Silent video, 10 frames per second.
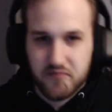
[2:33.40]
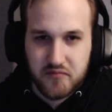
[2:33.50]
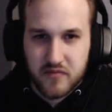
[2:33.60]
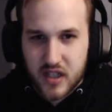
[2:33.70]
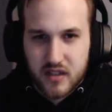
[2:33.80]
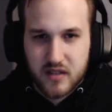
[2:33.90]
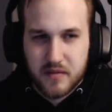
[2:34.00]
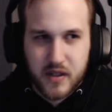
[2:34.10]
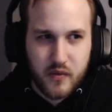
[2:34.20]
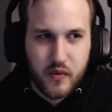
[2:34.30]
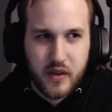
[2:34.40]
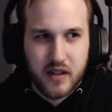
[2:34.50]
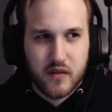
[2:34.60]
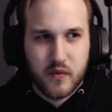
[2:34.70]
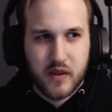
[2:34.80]
Little bit
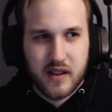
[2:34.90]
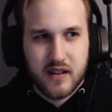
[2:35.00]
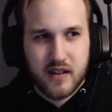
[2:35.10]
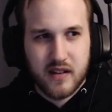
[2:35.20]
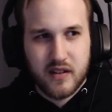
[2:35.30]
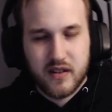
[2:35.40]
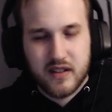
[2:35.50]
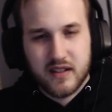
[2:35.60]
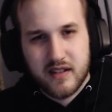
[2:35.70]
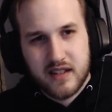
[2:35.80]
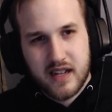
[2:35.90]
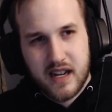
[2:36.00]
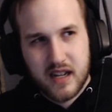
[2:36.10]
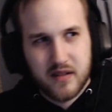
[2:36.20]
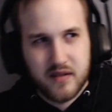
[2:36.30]
weird with the you can still
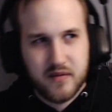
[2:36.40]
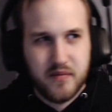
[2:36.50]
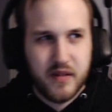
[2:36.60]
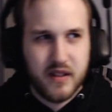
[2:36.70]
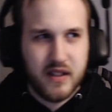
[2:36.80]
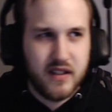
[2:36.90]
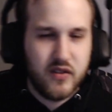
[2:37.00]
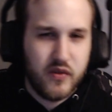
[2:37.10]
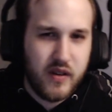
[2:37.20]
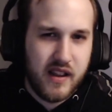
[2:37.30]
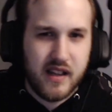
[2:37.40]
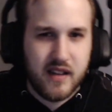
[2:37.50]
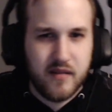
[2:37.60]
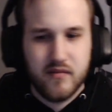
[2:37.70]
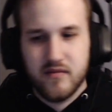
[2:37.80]
attack, but it doesn't do
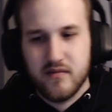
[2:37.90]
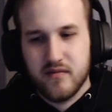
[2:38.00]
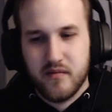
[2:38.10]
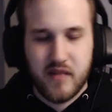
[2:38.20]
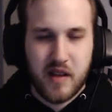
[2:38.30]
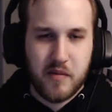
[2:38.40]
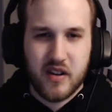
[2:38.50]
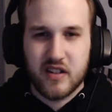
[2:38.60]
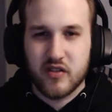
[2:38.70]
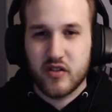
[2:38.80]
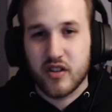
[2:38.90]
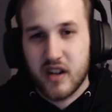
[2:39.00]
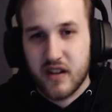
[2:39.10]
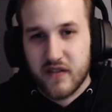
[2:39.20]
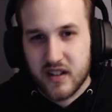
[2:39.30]
anything. Maybe you get a trigger
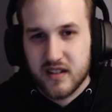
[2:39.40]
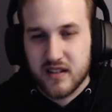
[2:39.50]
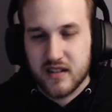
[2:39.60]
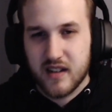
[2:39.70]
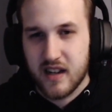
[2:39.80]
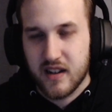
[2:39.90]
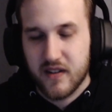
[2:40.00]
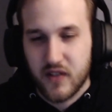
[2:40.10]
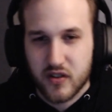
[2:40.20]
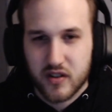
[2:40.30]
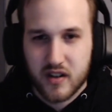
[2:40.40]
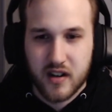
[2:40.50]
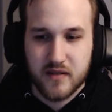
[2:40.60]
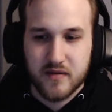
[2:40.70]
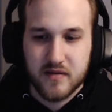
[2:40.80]
out of it in a future
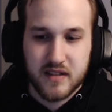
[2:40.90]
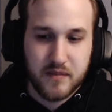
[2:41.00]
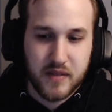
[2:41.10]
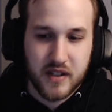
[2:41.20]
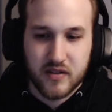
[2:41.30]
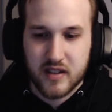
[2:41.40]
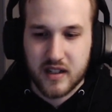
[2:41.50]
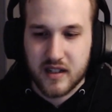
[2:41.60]
card. It'd be interesting.